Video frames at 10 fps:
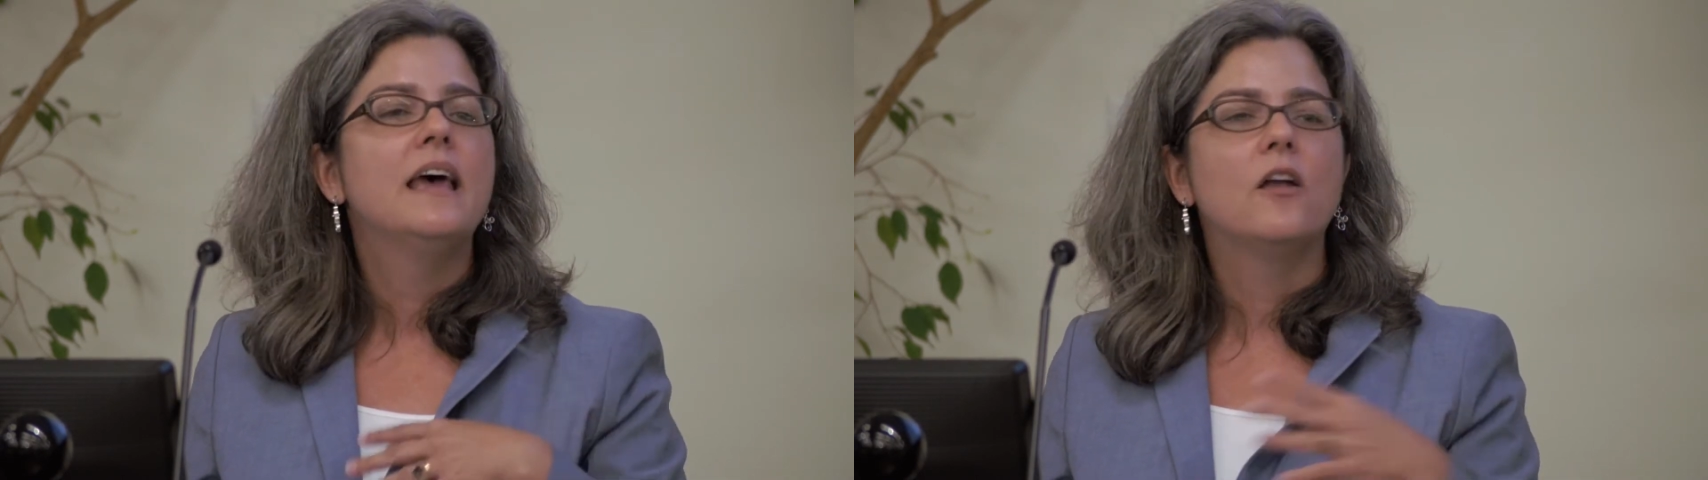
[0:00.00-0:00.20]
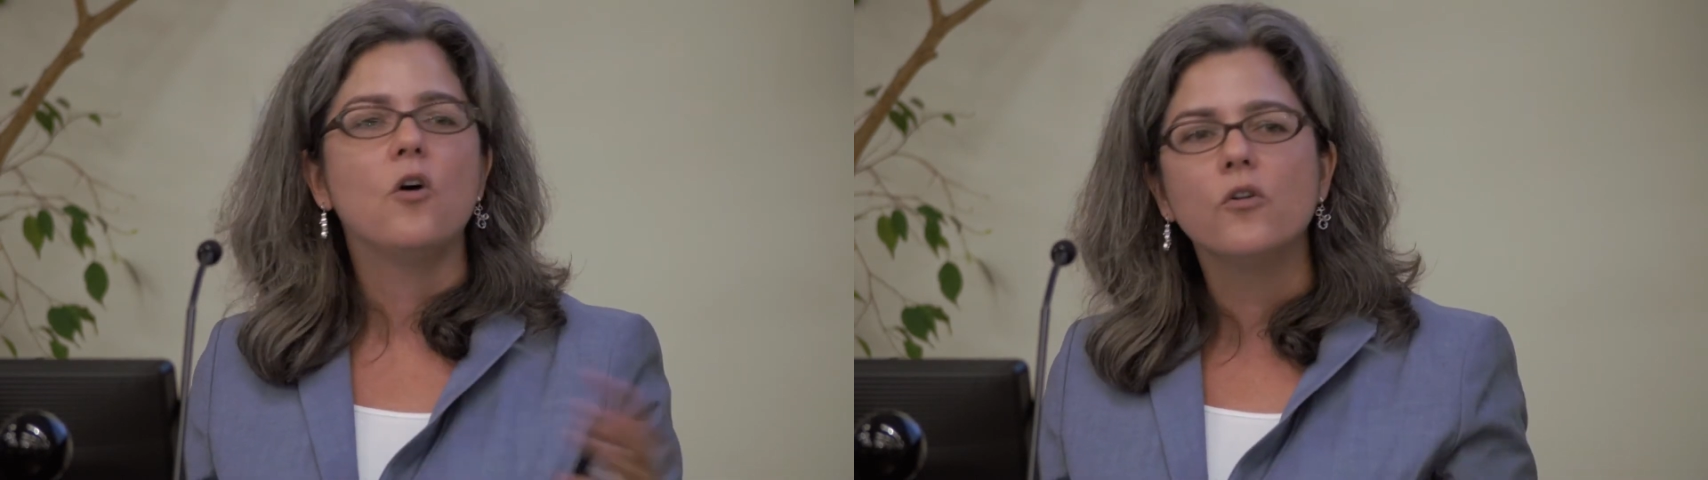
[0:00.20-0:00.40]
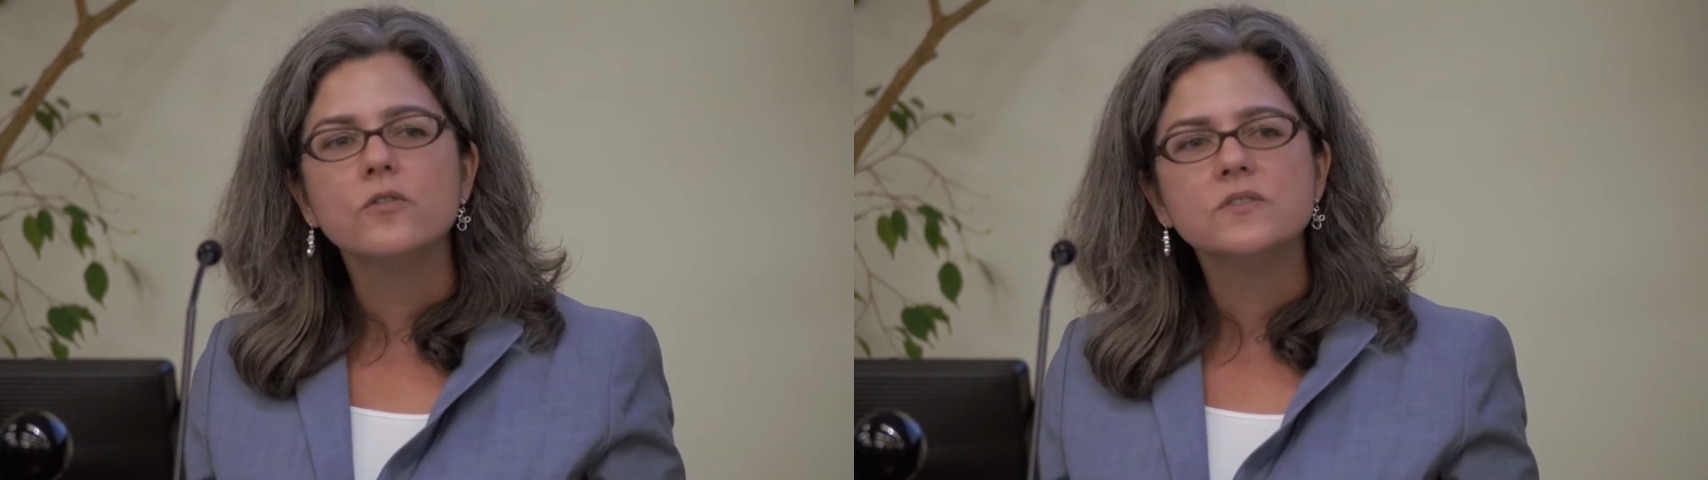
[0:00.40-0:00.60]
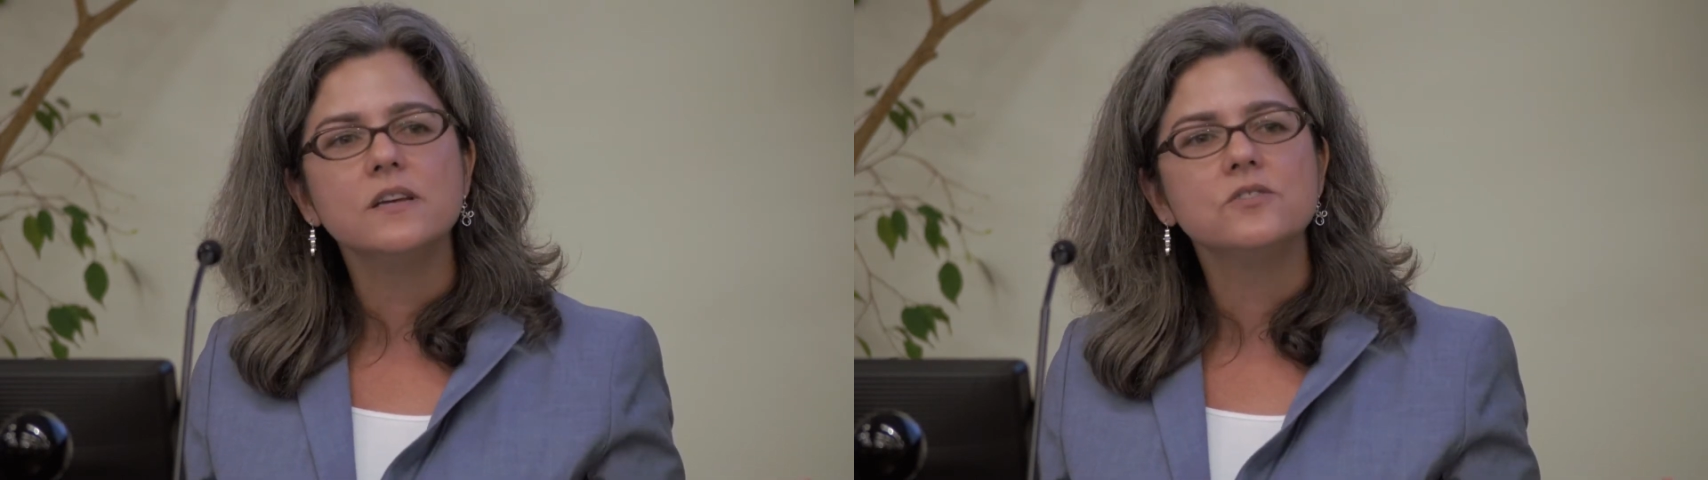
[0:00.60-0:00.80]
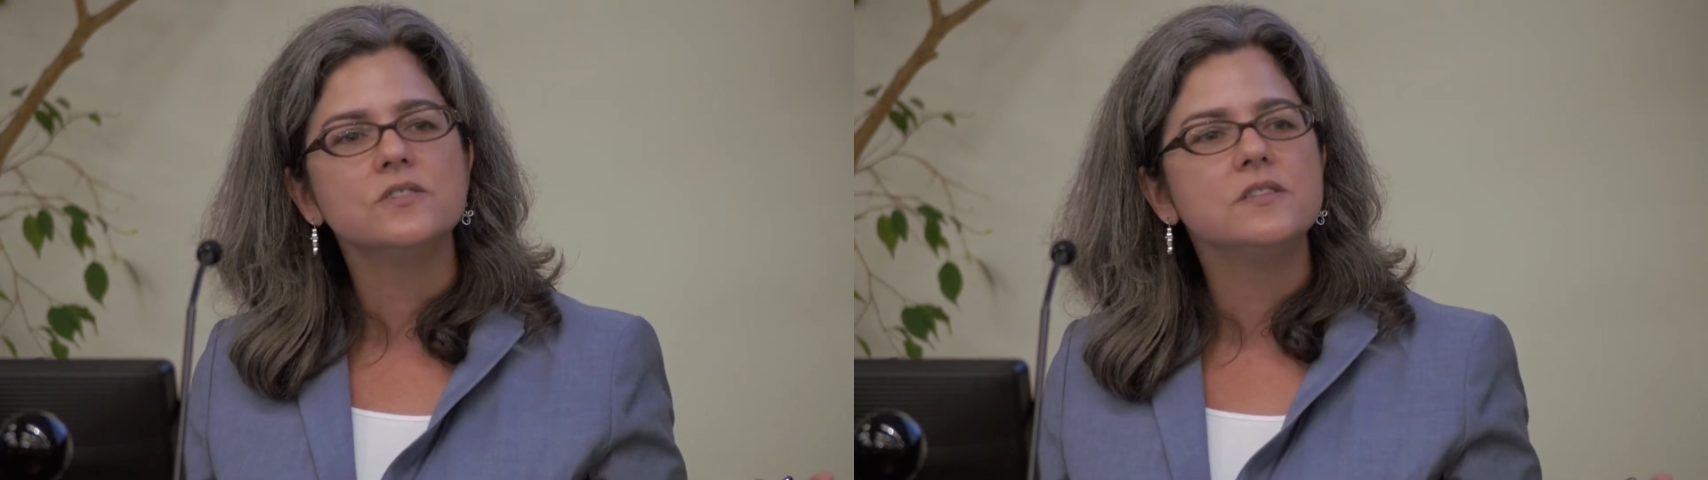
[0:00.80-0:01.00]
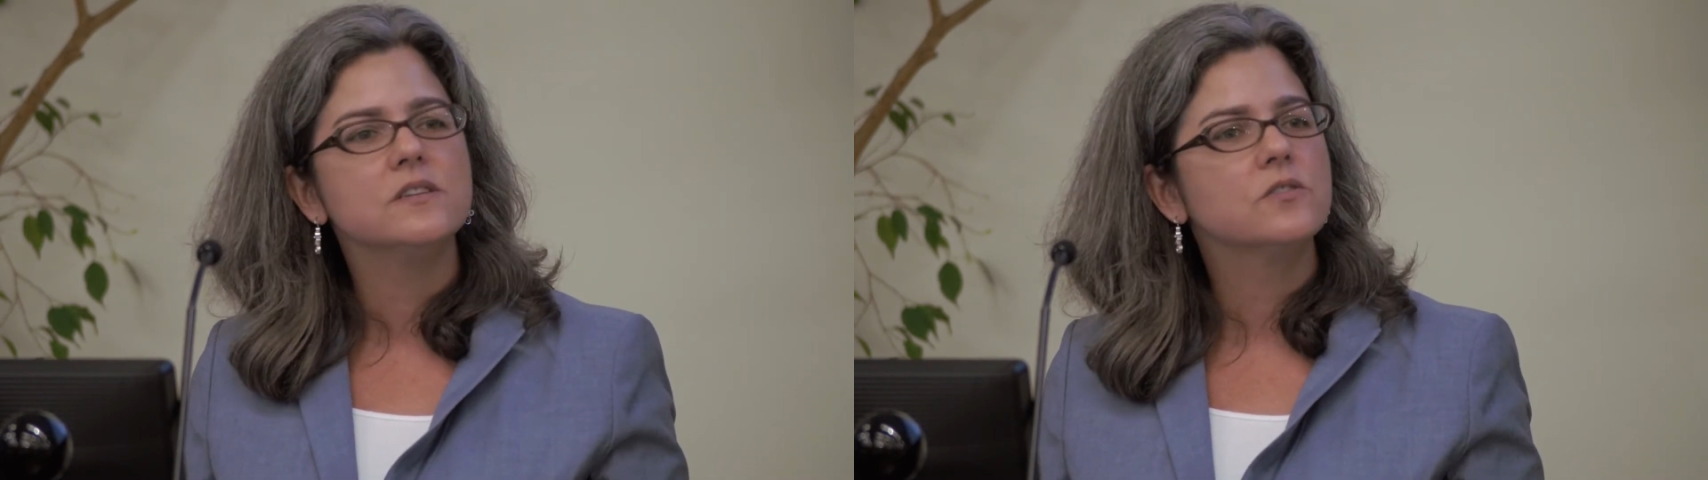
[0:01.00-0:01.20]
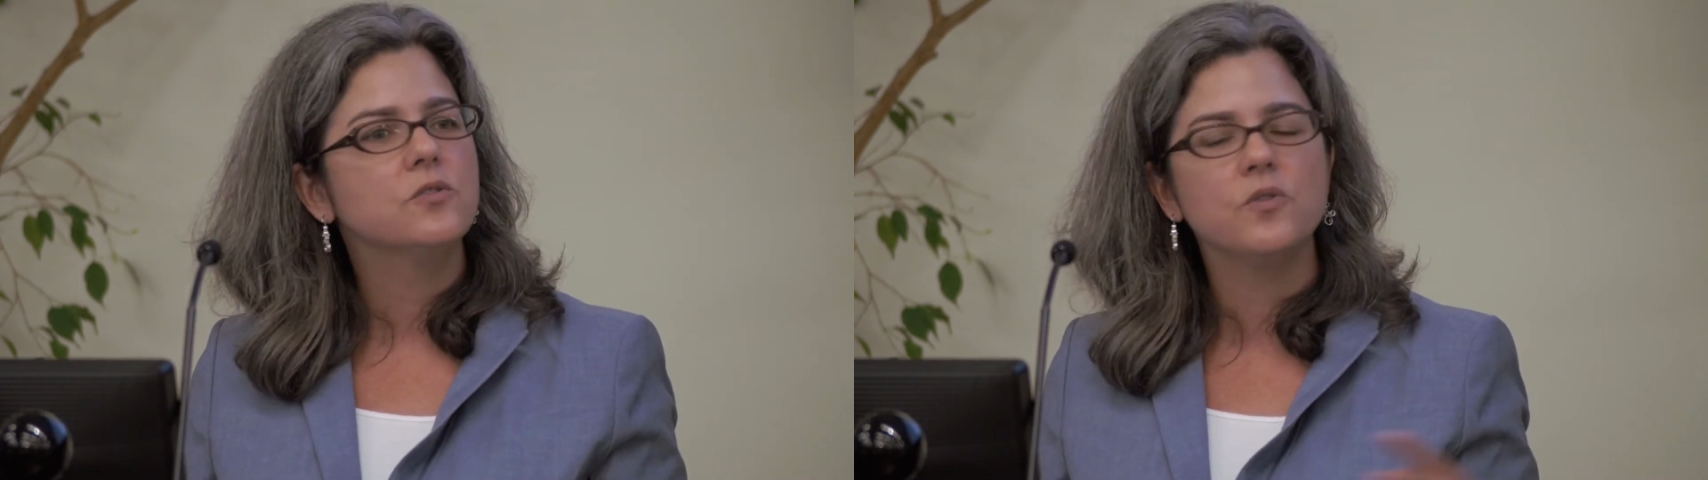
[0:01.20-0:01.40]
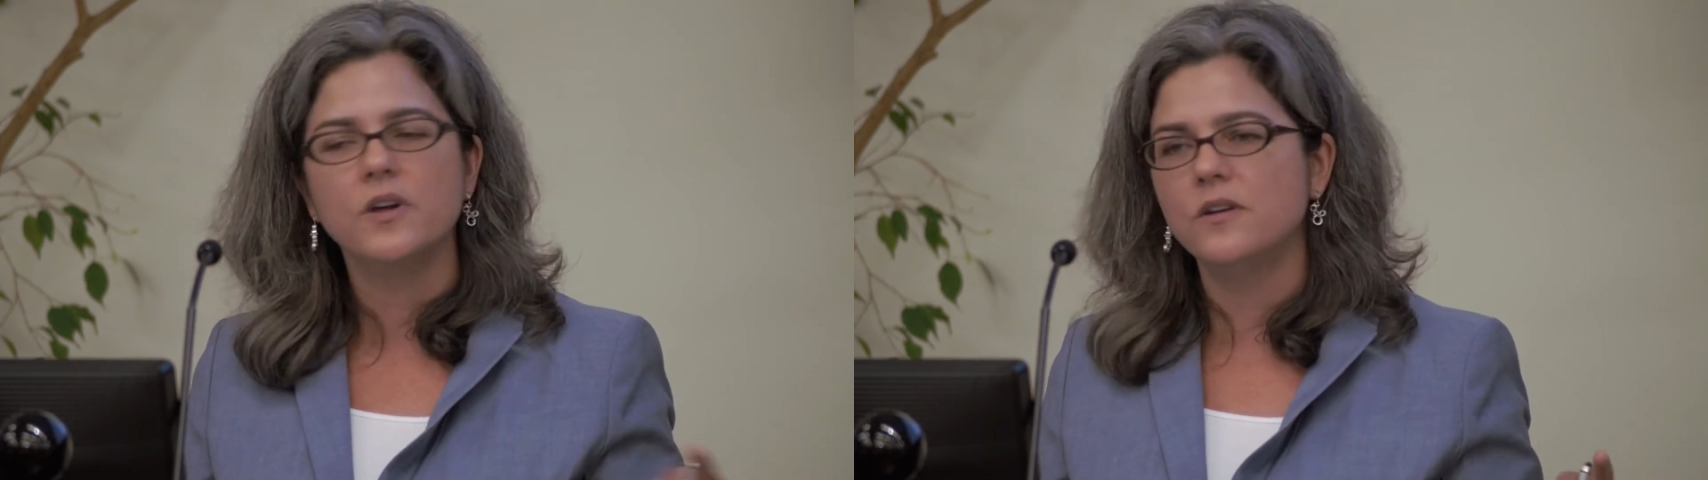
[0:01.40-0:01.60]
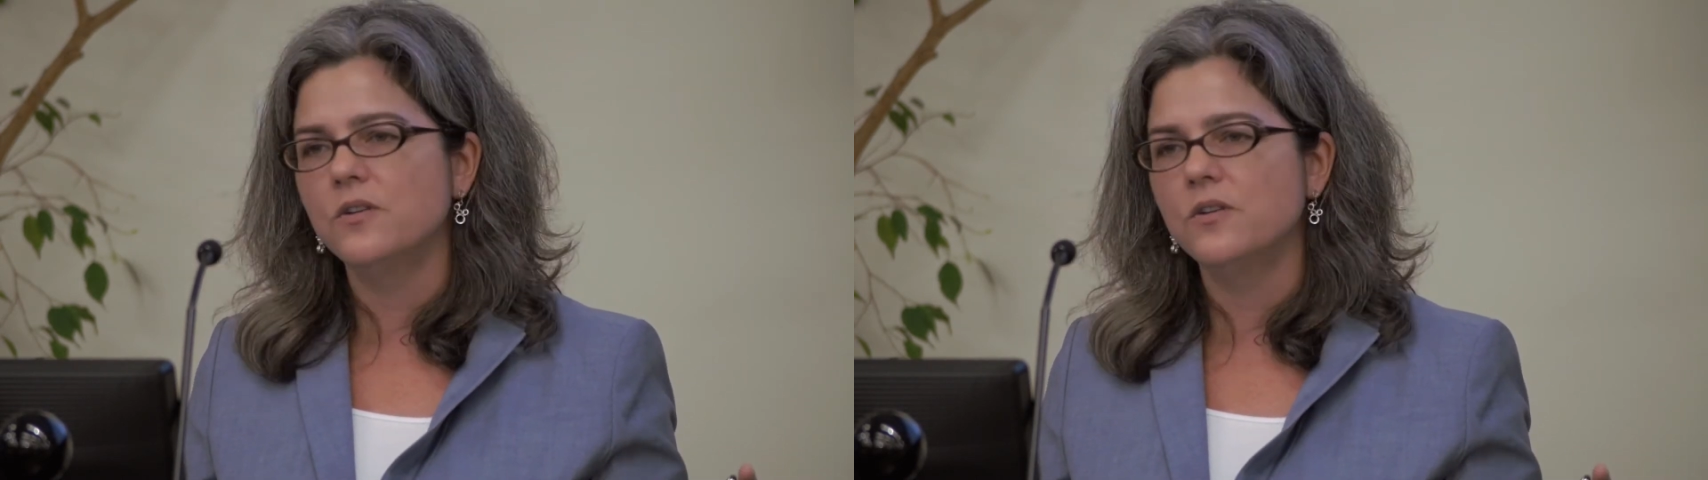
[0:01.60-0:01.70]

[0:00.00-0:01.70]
and all those agencies could create